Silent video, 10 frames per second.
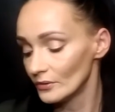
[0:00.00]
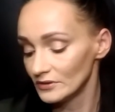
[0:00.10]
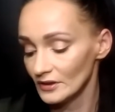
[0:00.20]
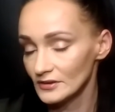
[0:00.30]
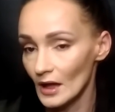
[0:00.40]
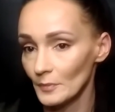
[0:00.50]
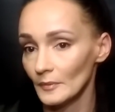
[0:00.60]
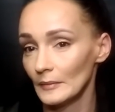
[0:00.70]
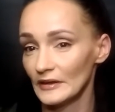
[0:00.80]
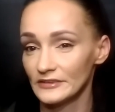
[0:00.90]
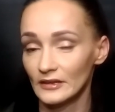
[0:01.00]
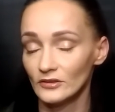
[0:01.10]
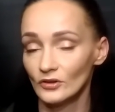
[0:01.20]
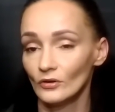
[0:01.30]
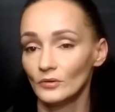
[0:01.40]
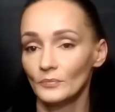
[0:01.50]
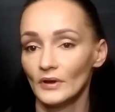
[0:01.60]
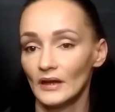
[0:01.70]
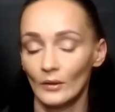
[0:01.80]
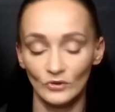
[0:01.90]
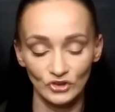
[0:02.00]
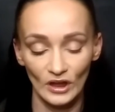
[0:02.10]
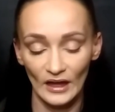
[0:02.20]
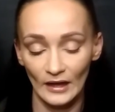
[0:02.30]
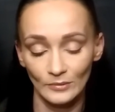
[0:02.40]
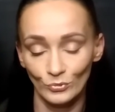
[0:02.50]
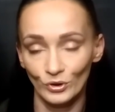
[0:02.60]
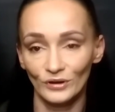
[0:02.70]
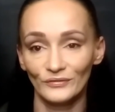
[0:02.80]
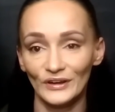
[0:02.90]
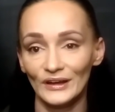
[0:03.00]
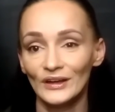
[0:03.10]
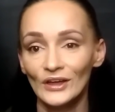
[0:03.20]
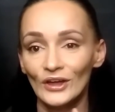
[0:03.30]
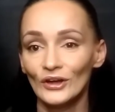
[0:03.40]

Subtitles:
So it does complement my skin tone, but I wish it had more of a